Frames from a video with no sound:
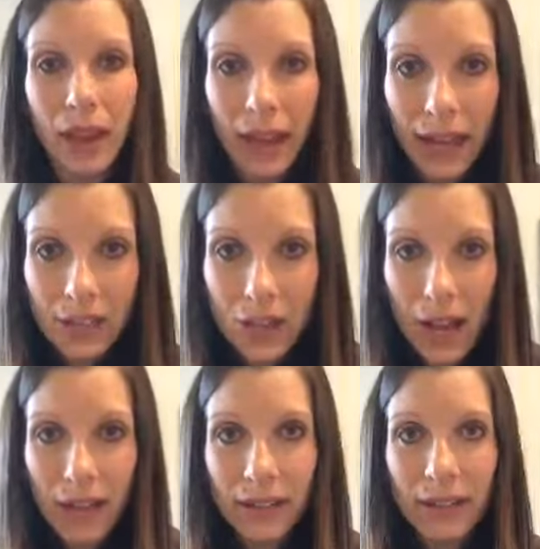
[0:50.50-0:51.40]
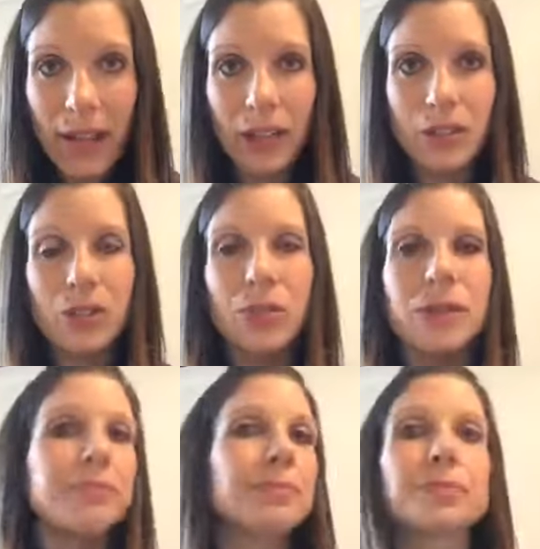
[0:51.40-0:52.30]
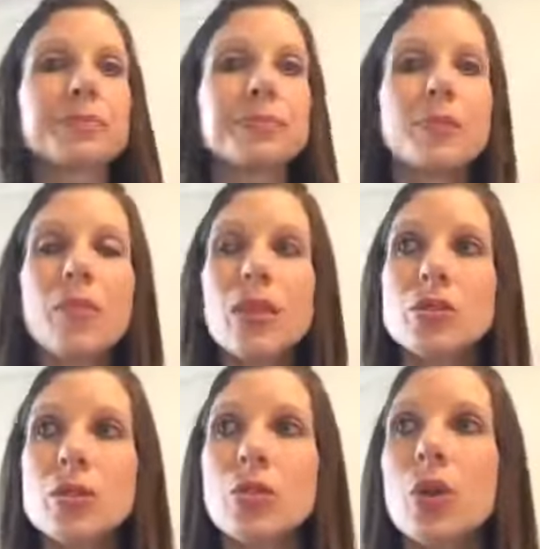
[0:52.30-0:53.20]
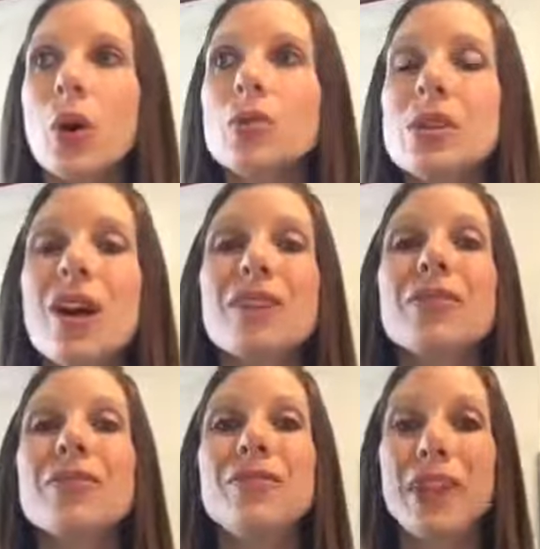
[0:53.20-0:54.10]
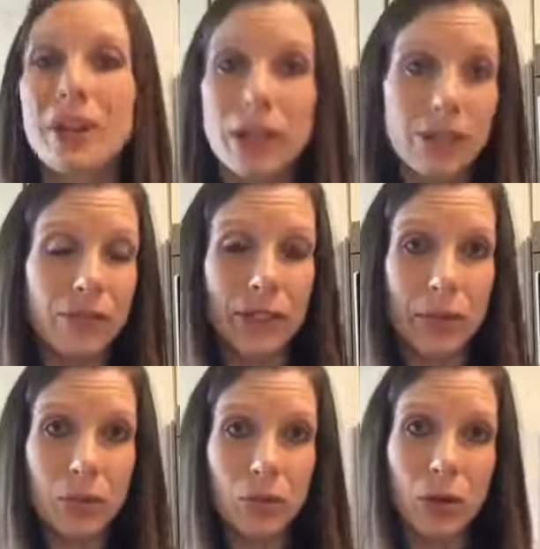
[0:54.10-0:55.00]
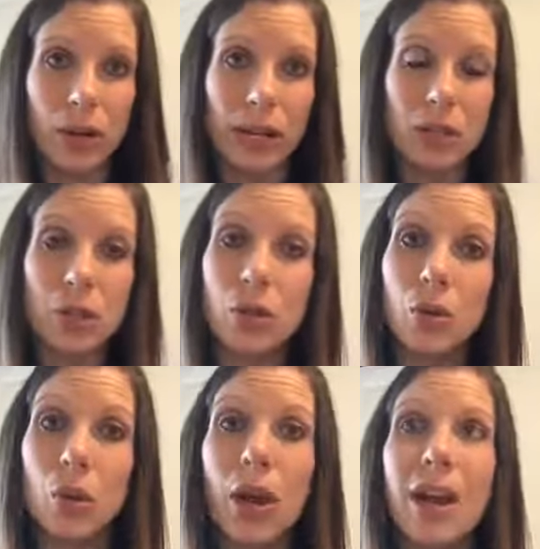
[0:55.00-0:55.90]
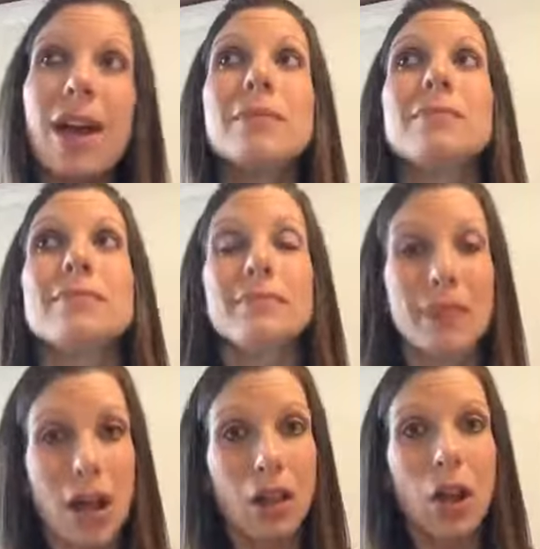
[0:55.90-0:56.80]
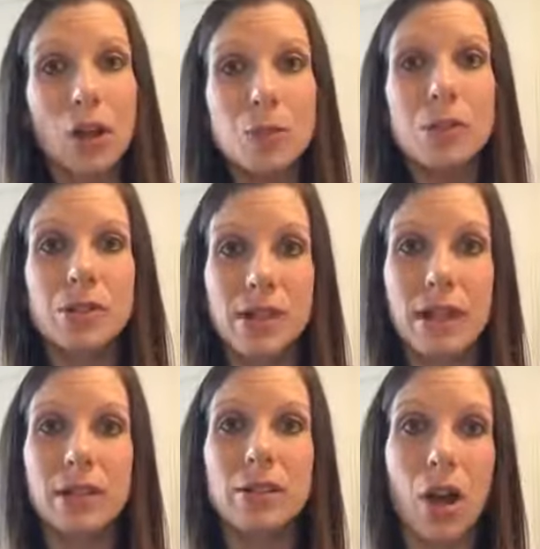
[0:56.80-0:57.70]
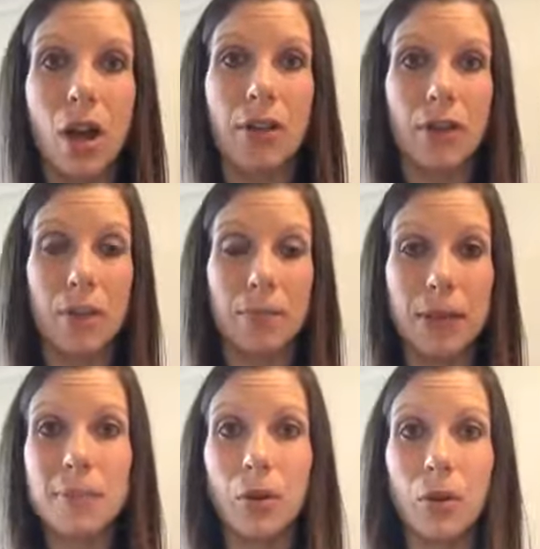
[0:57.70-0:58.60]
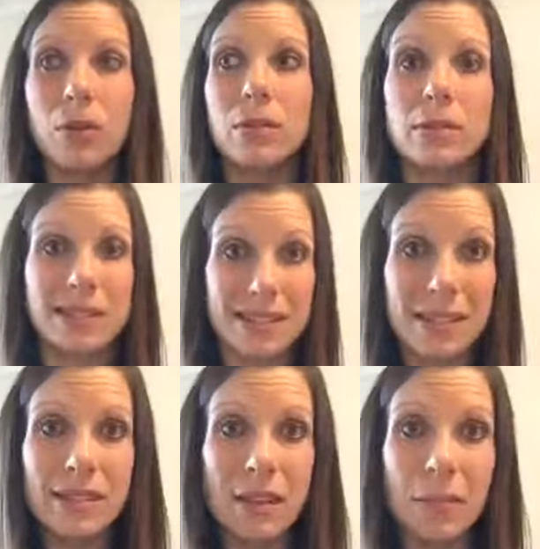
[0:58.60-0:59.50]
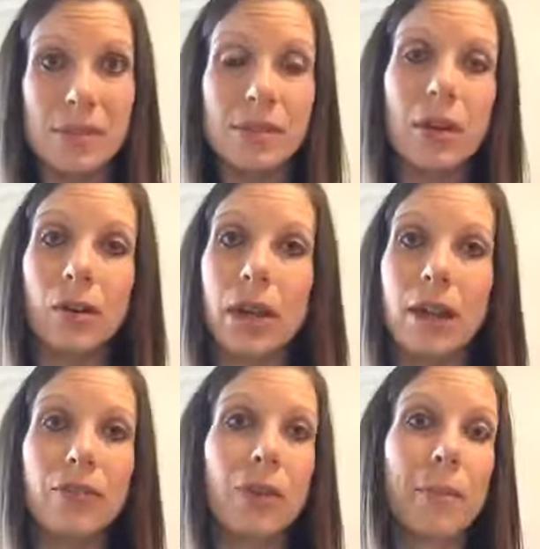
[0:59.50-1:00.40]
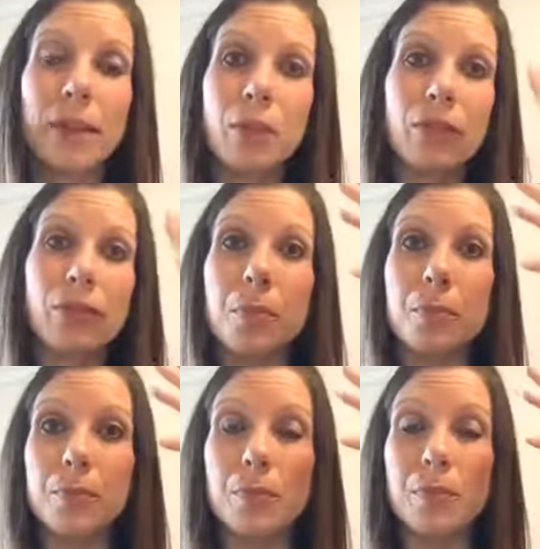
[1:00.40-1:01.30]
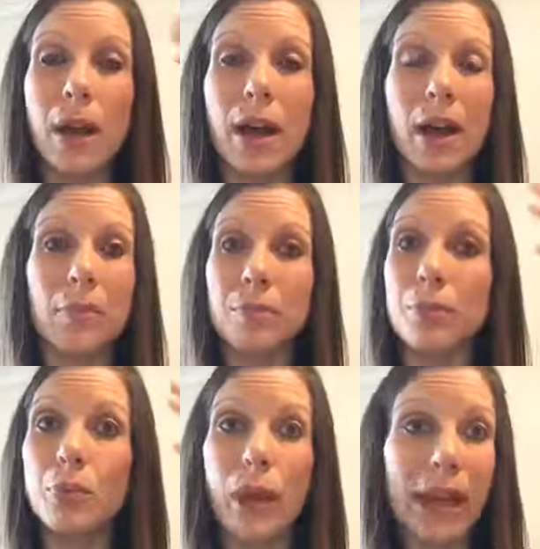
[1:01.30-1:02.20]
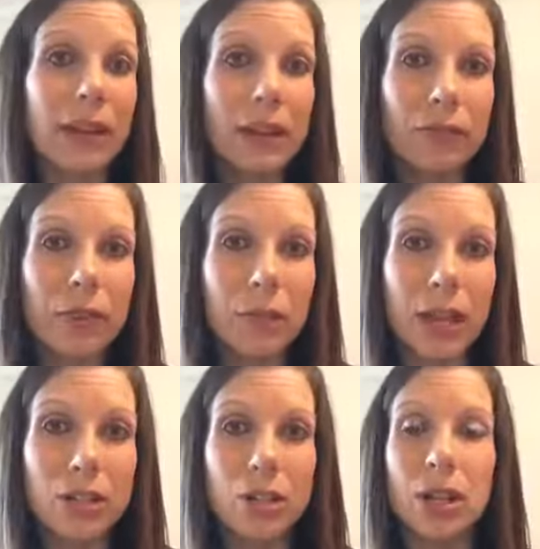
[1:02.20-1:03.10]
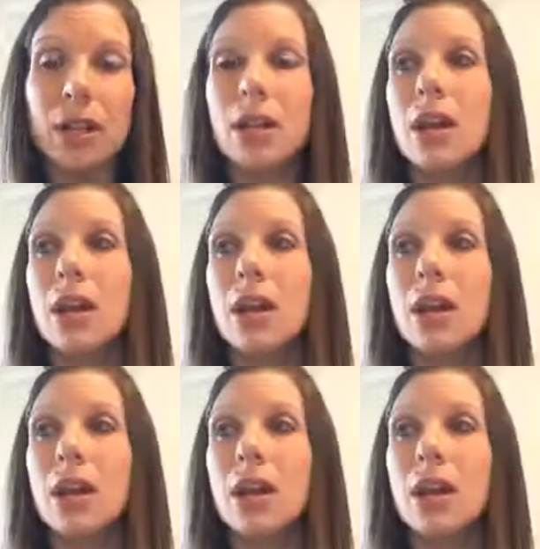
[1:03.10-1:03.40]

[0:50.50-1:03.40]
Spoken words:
Hey John, how you doing? So those are very inflammatory to a large percentage of people systems, okay, from anywhere from brain inflammation